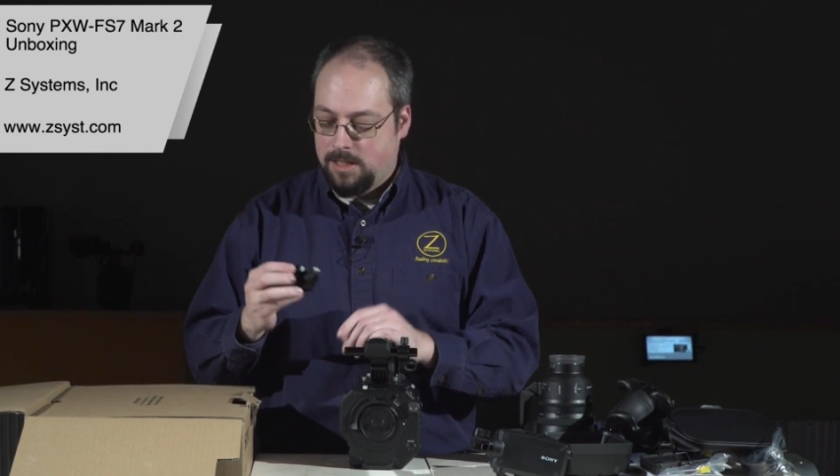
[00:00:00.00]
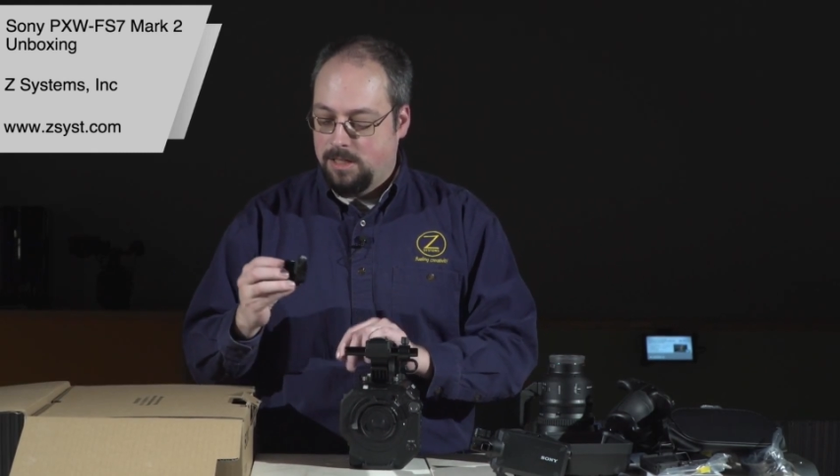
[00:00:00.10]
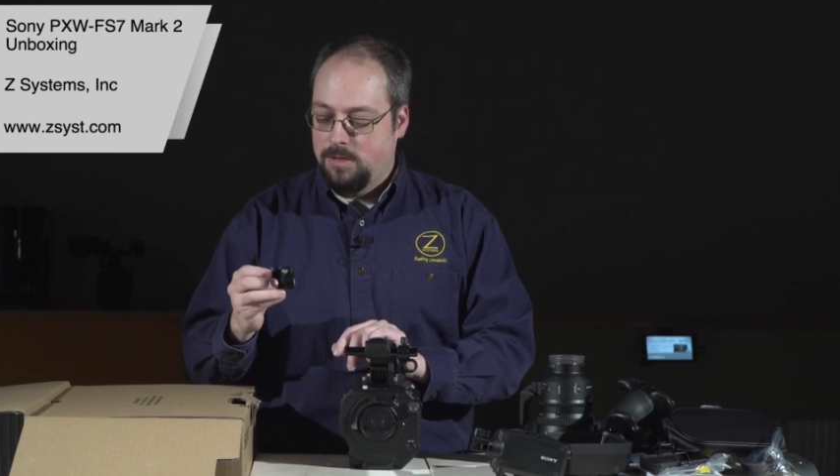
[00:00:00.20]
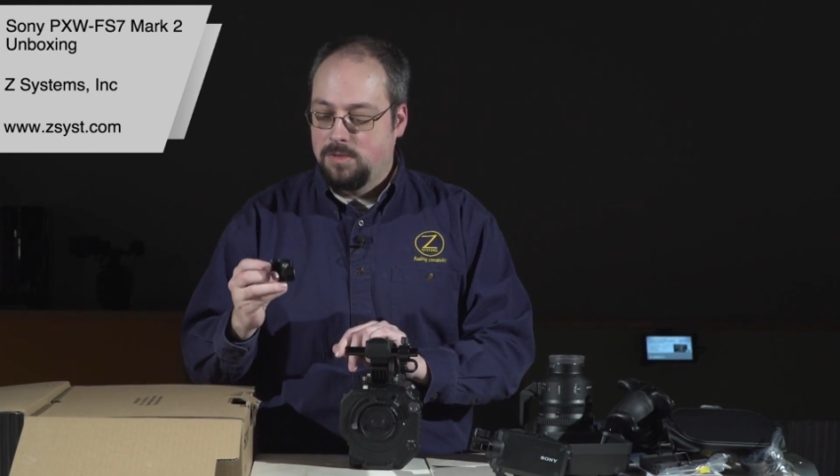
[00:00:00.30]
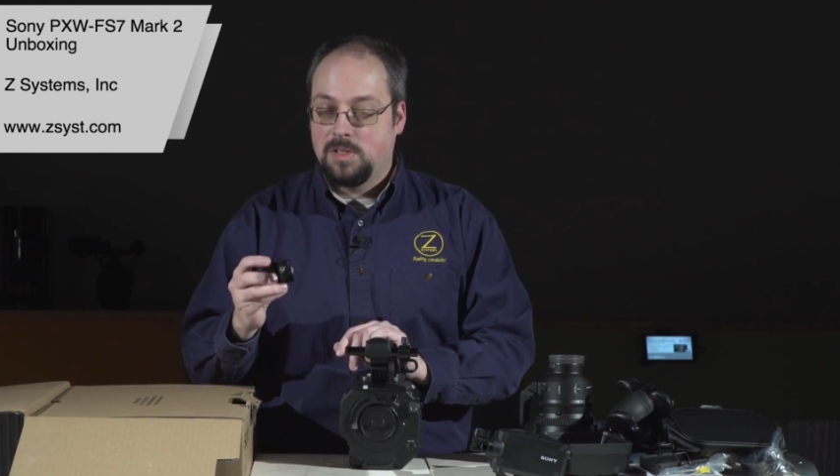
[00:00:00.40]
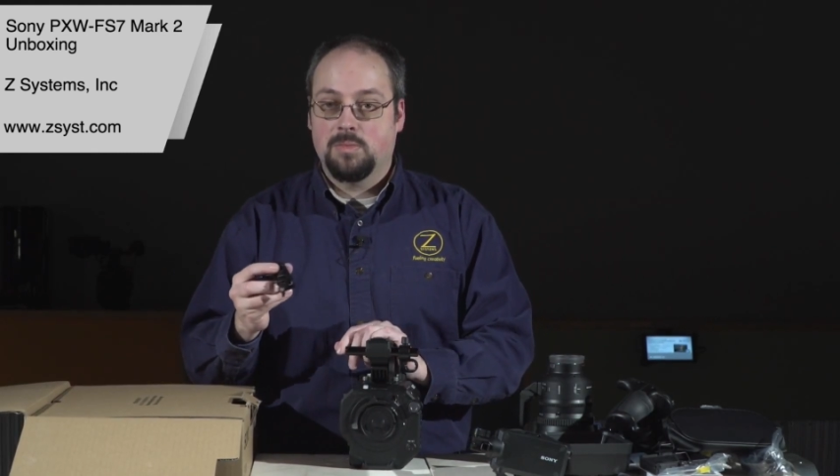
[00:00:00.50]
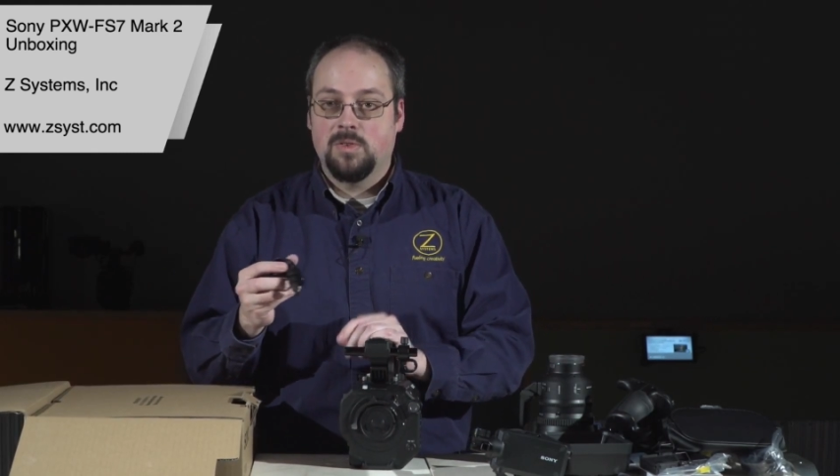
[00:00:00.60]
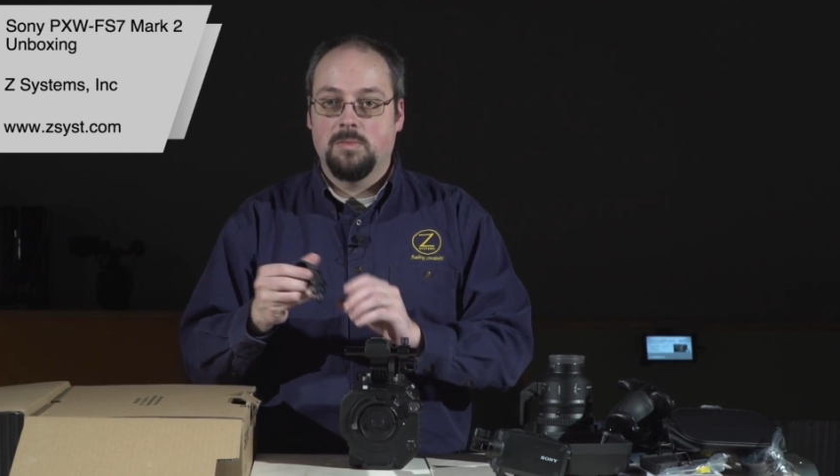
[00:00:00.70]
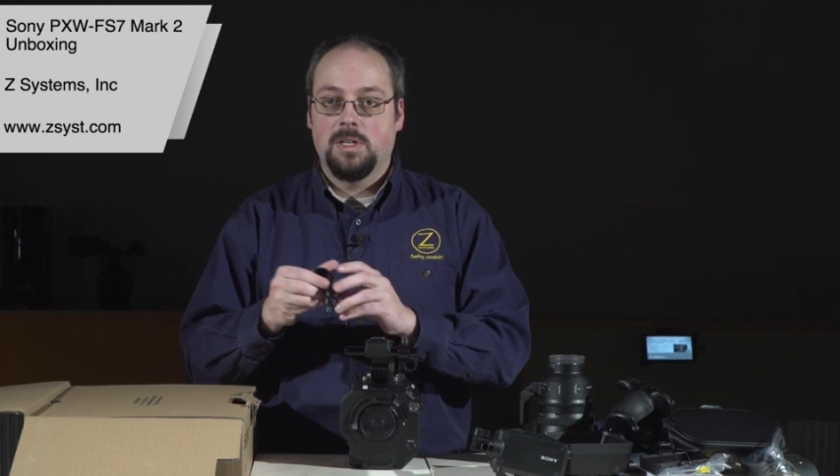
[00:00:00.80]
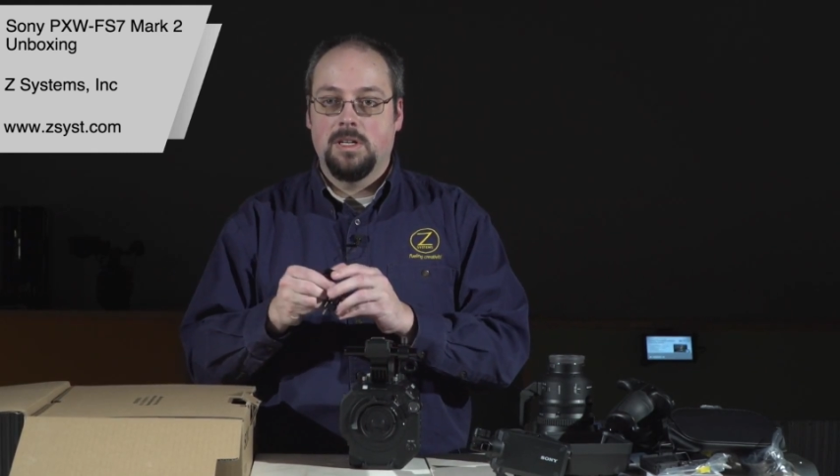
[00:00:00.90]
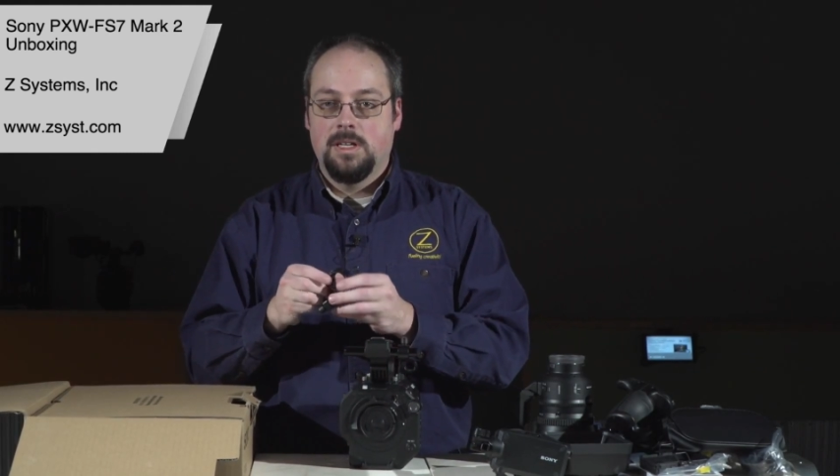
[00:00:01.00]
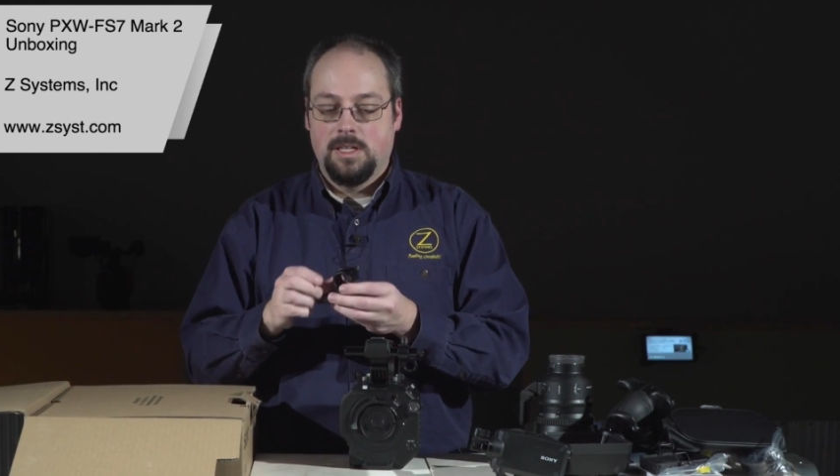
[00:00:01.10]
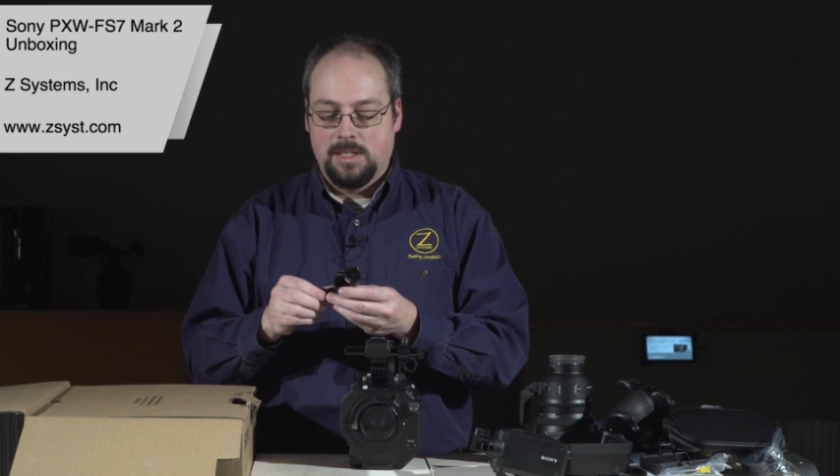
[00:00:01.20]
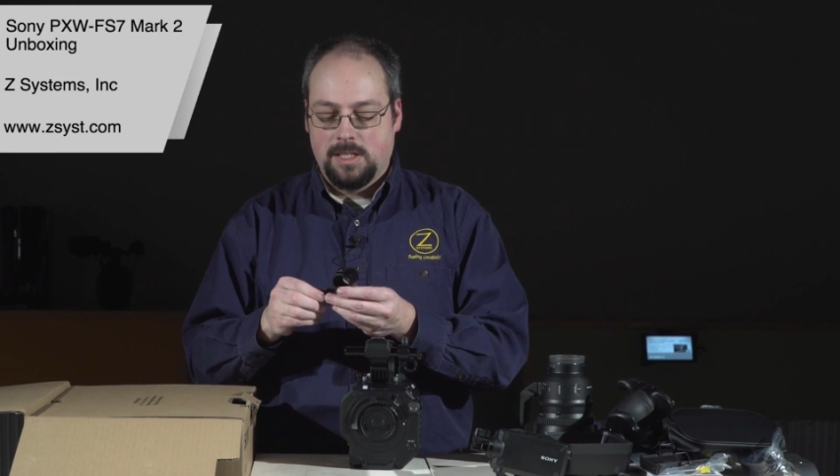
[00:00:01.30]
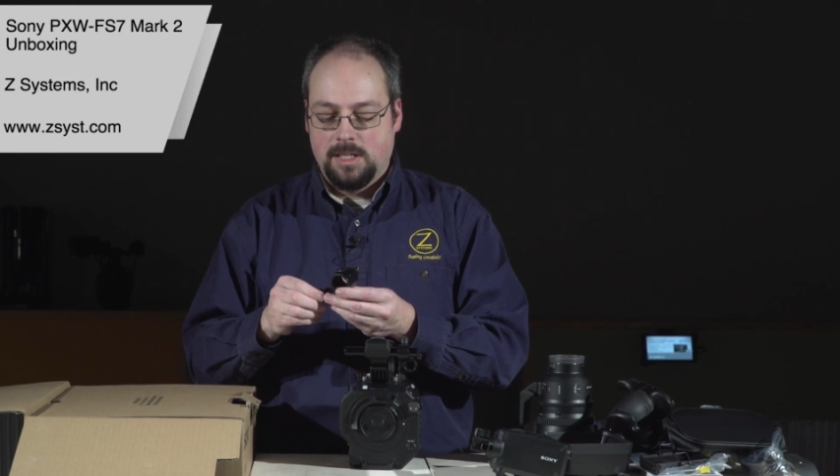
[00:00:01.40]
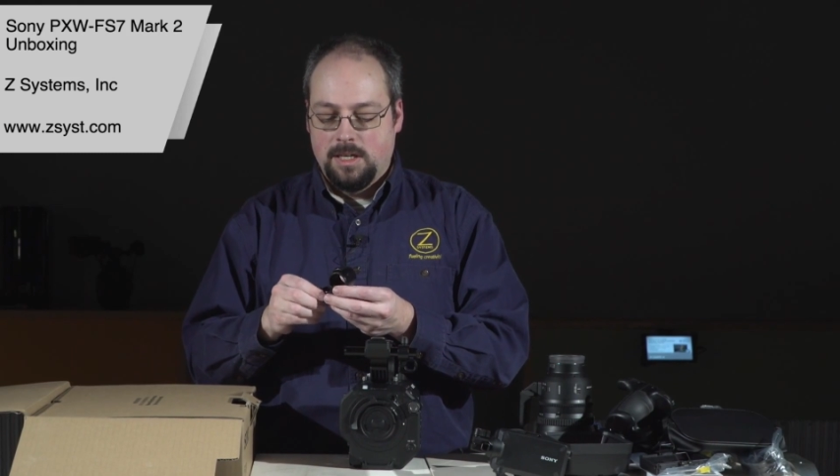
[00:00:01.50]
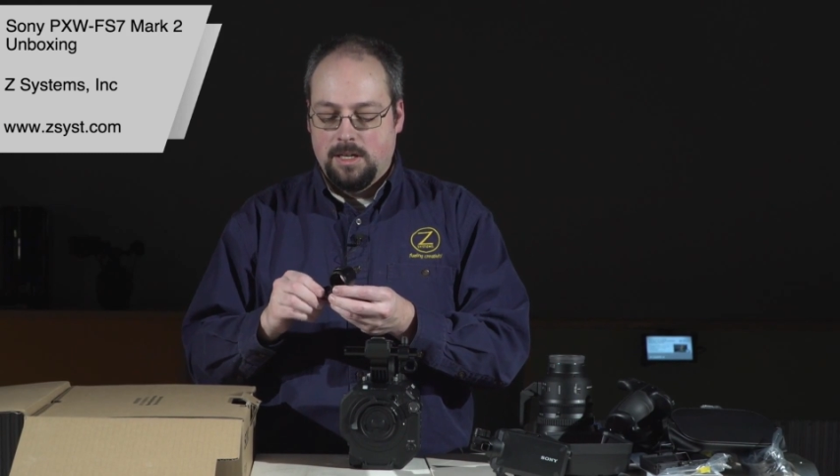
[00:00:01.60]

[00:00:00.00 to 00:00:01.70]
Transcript: huge improvement, is